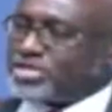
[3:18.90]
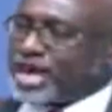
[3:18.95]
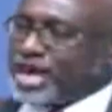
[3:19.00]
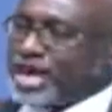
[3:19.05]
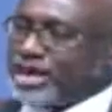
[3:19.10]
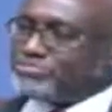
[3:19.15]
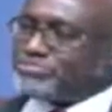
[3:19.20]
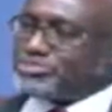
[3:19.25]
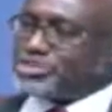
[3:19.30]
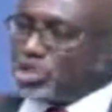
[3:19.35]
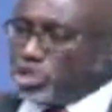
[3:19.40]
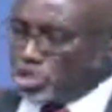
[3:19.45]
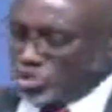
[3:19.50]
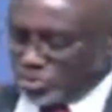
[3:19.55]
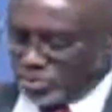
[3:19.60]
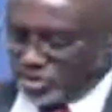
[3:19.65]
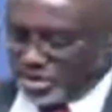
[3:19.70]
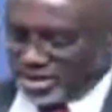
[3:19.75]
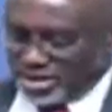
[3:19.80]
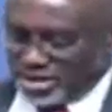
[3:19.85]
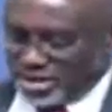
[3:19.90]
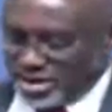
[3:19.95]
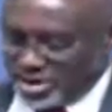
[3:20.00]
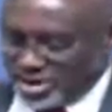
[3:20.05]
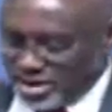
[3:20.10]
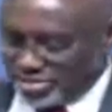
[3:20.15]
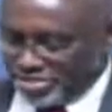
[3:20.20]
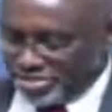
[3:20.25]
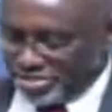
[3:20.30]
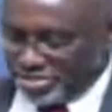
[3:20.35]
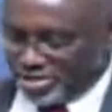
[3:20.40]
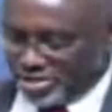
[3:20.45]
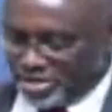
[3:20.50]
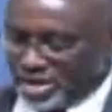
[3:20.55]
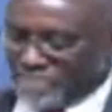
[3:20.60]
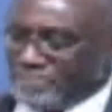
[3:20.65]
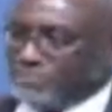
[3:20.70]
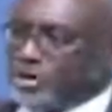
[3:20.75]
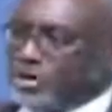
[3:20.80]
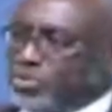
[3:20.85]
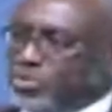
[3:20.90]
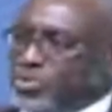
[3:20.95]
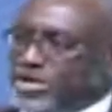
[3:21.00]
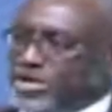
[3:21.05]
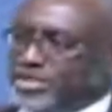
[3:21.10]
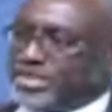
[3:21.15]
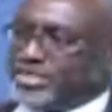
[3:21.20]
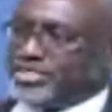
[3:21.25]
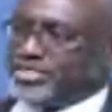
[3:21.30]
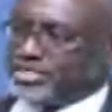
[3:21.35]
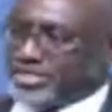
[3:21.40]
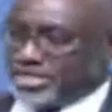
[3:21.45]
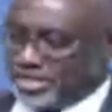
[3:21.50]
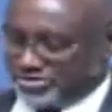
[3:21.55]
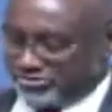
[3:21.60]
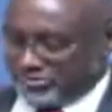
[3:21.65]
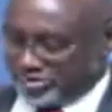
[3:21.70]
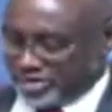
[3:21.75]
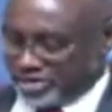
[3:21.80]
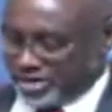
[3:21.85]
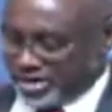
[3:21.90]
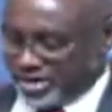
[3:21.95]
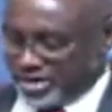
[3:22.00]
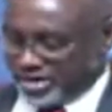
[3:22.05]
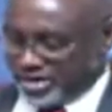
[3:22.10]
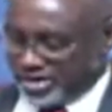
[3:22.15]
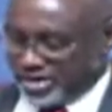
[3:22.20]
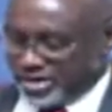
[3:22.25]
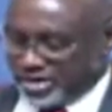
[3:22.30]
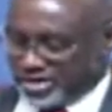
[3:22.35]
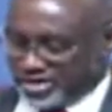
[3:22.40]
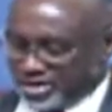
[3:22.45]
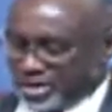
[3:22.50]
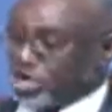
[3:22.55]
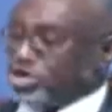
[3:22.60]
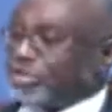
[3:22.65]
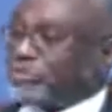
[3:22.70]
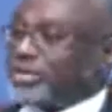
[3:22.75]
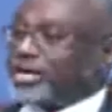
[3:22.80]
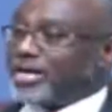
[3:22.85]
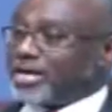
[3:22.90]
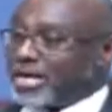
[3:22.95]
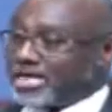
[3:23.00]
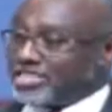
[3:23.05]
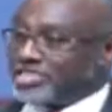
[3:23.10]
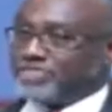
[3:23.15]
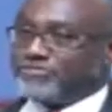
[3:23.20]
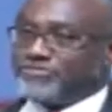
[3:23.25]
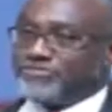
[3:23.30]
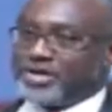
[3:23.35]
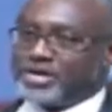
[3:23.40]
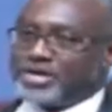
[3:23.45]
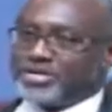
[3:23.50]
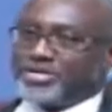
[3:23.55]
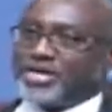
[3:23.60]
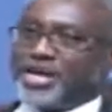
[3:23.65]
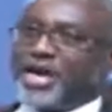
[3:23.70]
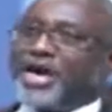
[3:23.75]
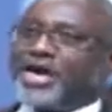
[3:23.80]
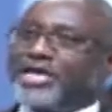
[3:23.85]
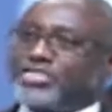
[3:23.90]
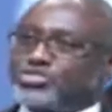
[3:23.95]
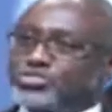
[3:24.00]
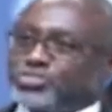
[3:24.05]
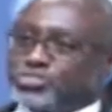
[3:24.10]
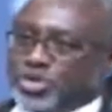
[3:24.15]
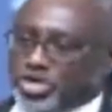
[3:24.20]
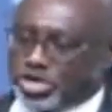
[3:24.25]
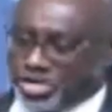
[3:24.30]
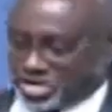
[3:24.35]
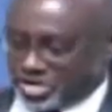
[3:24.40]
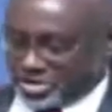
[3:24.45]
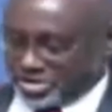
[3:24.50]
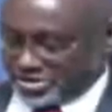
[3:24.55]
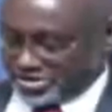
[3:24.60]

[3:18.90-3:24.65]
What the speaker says: absolutely nothing about what he did every day that could be classified as work.